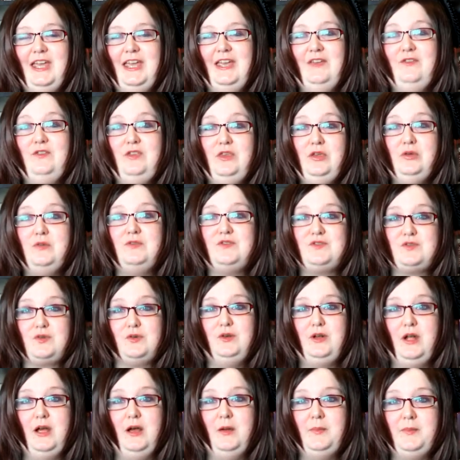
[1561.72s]
if you've
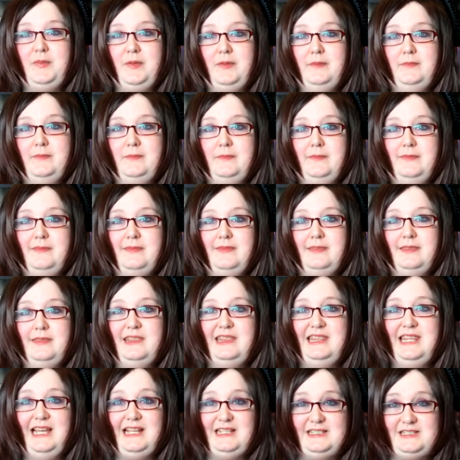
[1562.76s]
screwed up,
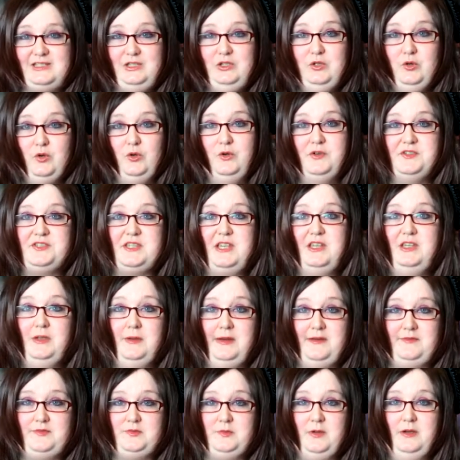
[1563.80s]
that's yours and you
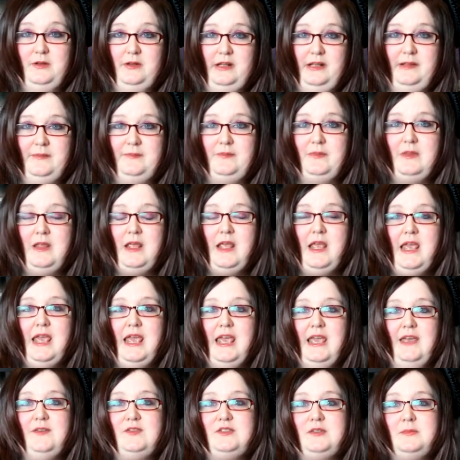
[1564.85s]
have to own it.
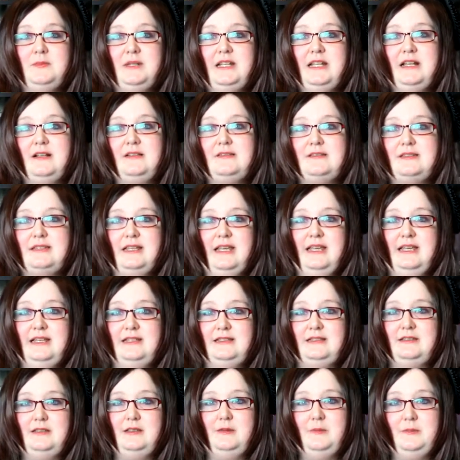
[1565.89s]
If somebody else
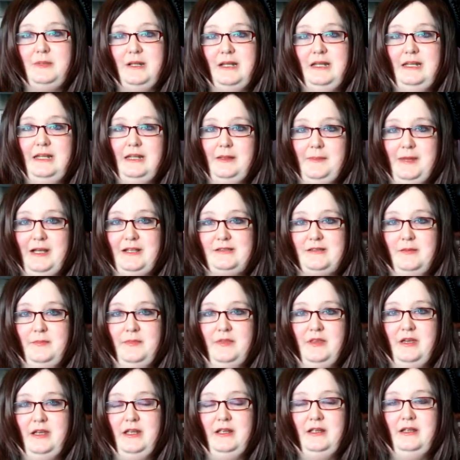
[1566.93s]
is complaining about
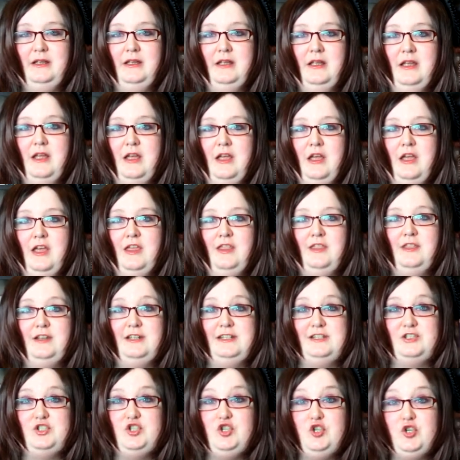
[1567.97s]
something that
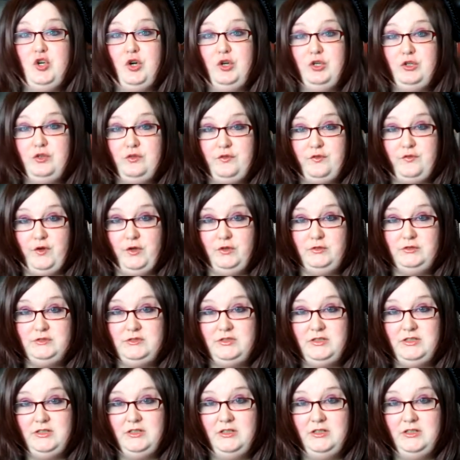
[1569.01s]
is not your fault,